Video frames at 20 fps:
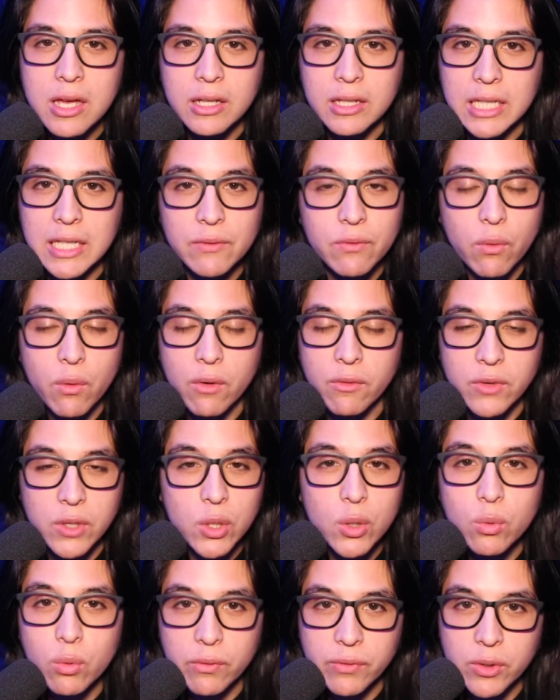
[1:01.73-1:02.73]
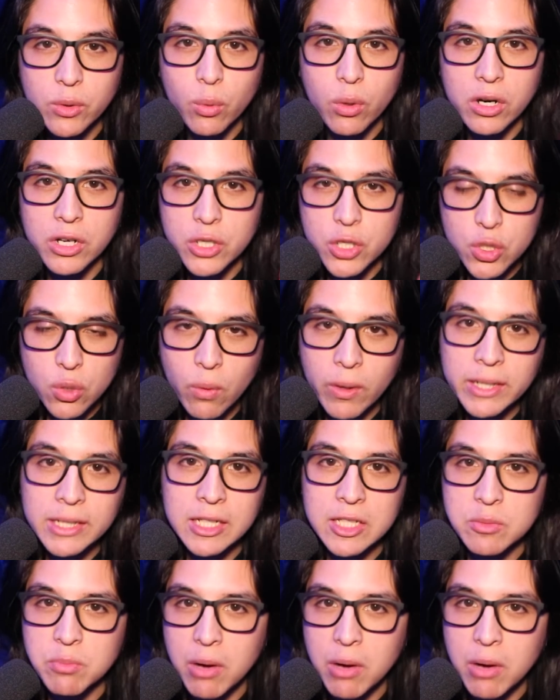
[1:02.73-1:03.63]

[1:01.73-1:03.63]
Leave a review if you are enjoying this